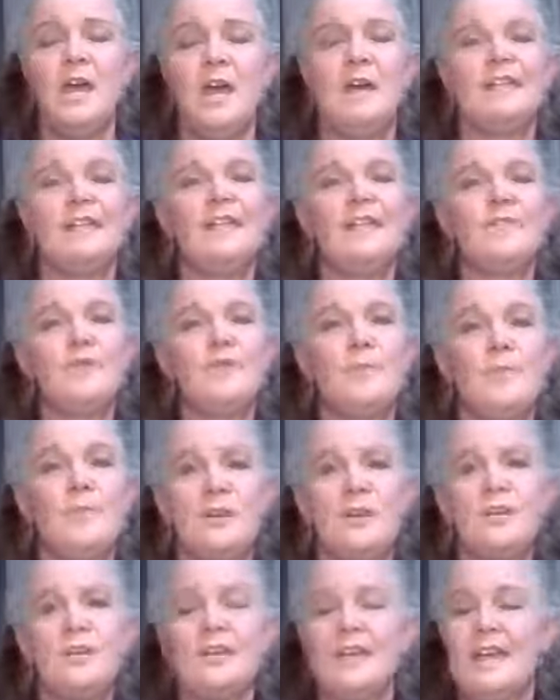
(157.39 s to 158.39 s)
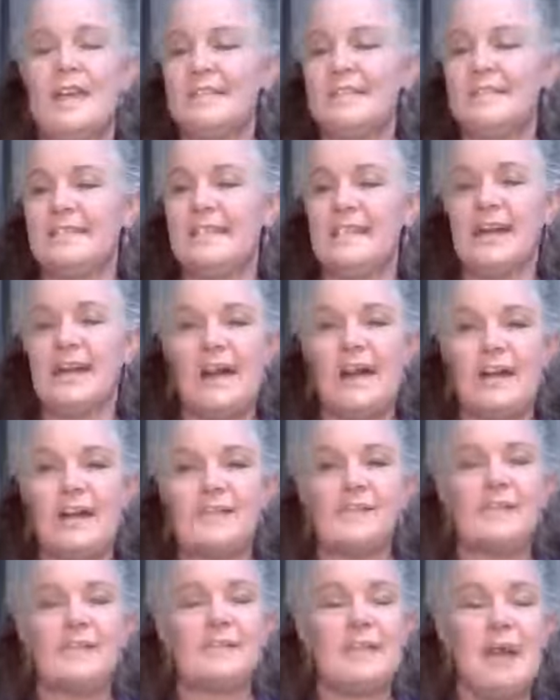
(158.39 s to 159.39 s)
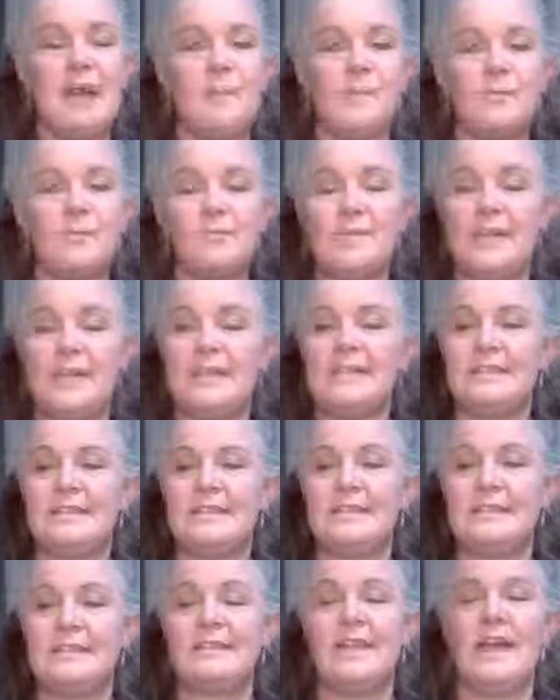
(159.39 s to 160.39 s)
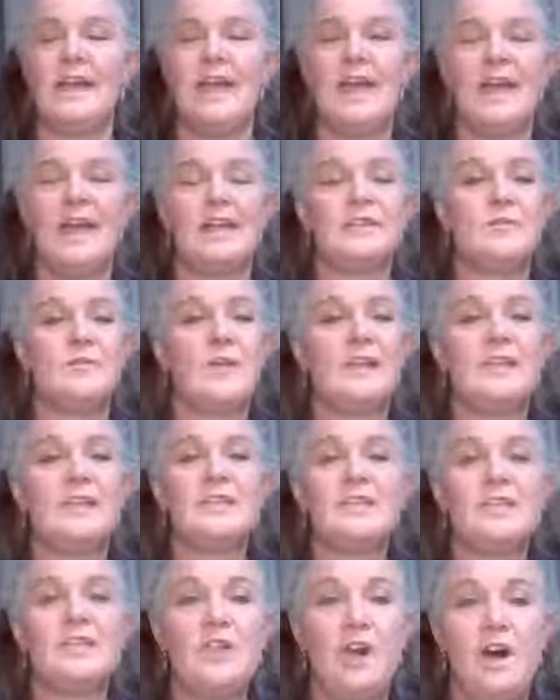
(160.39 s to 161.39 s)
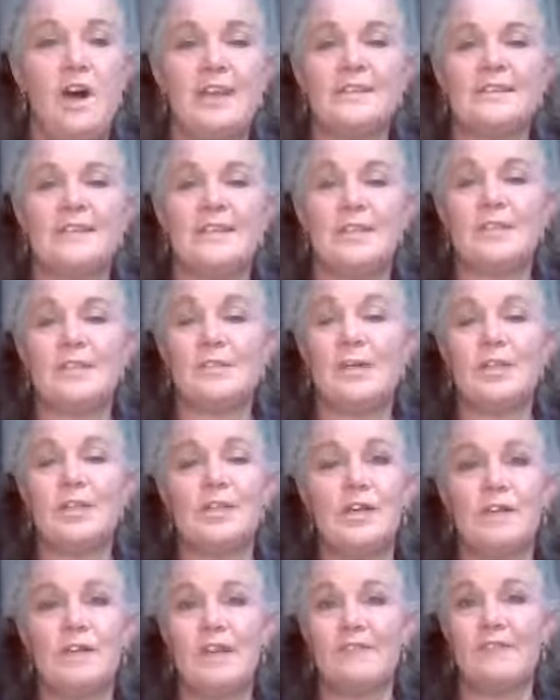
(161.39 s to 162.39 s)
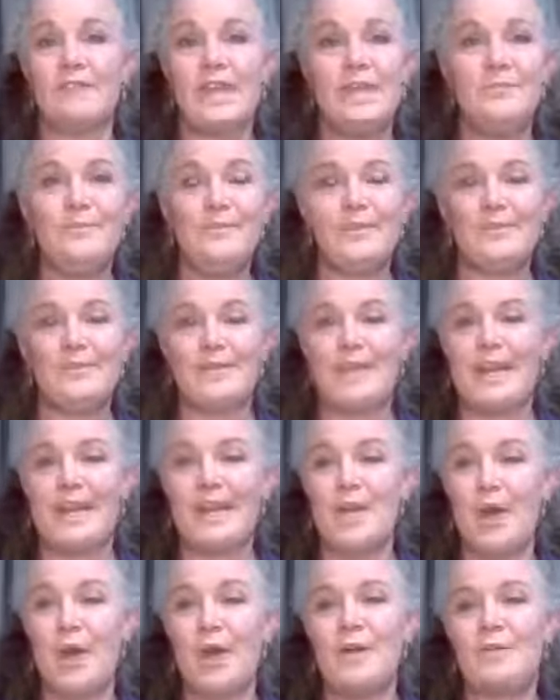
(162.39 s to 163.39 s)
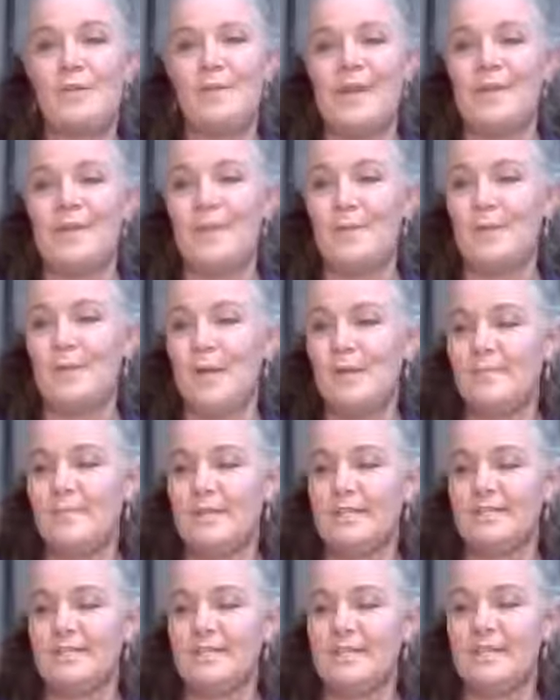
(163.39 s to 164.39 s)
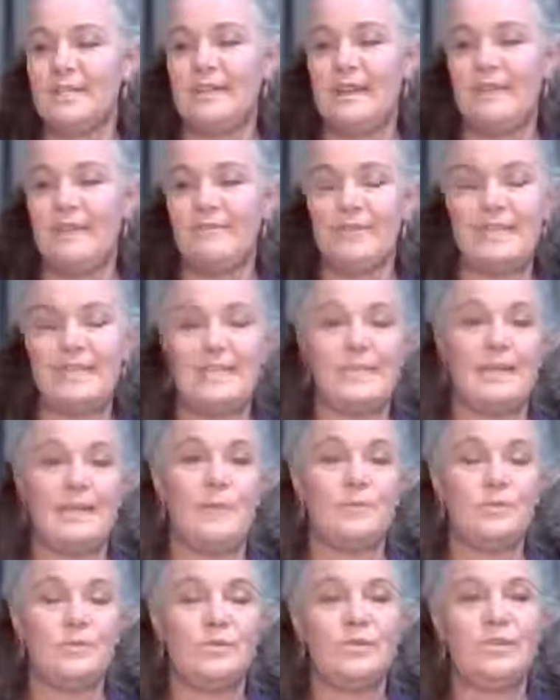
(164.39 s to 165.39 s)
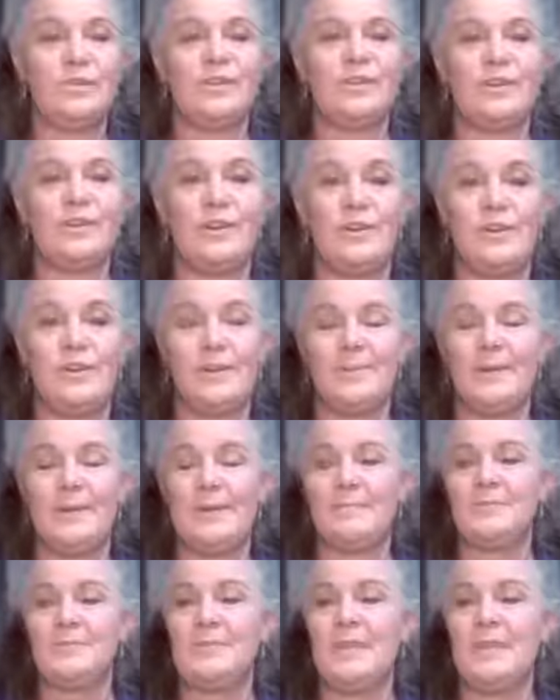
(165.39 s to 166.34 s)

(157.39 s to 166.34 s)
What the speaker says: I love it both as the cut and tumbled pieces as well as slices. So I don't have heaps of it at home at the moment, so I didn't have any tumbled to show you, but